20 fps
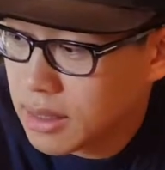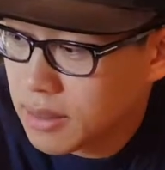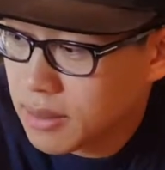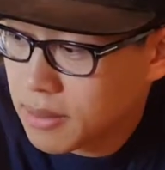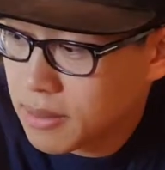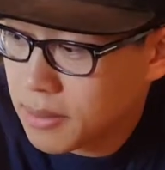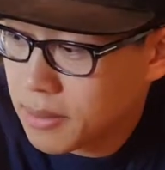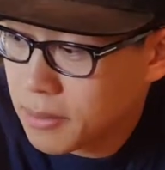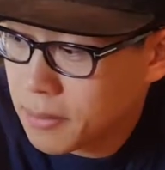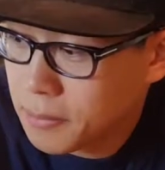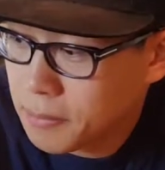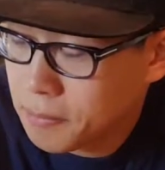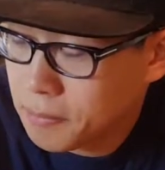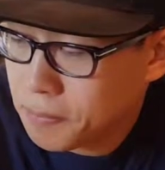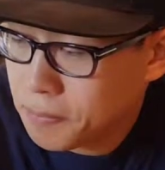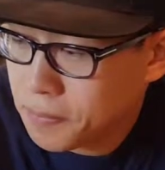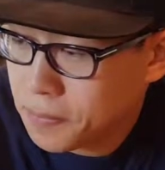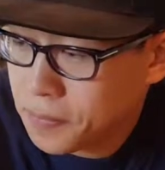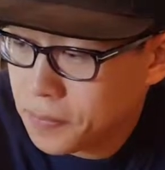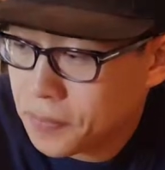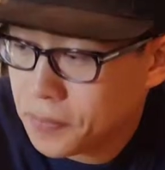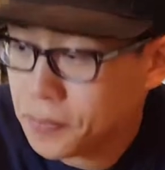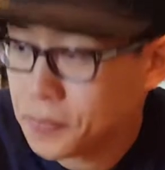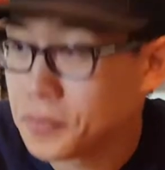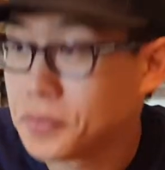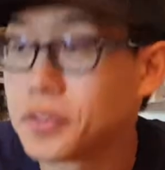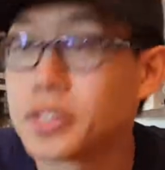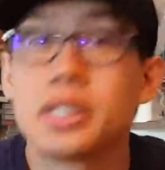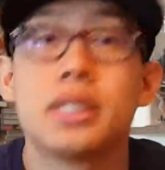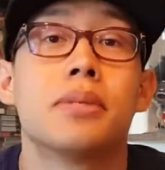So,
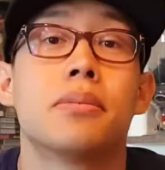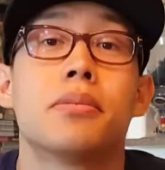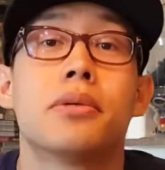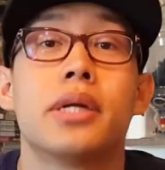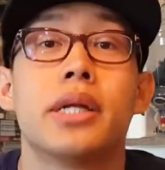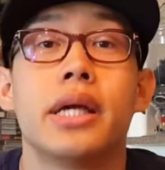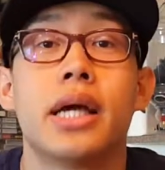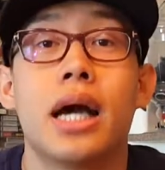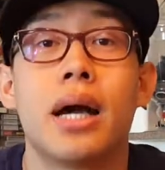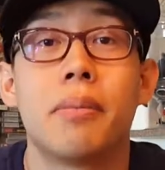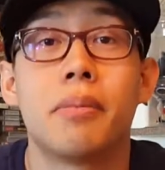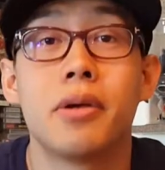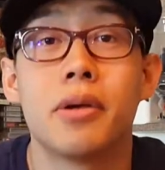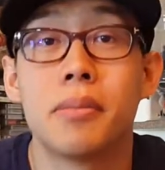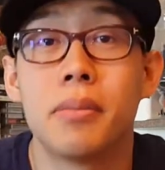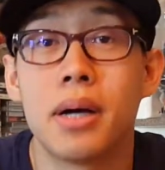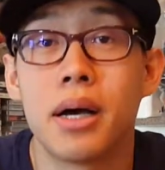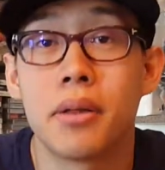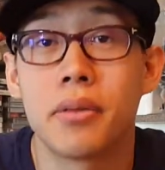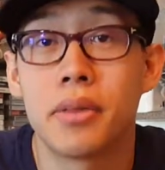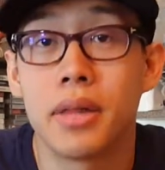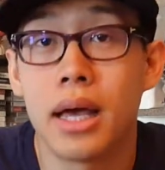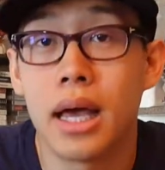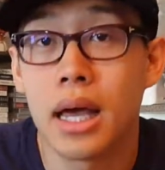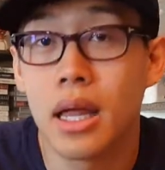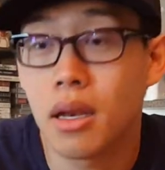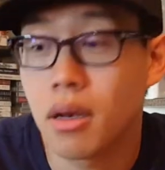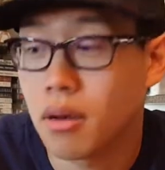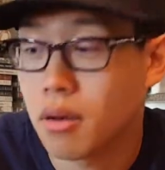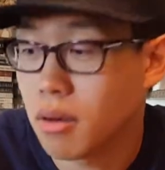pretty happy about that.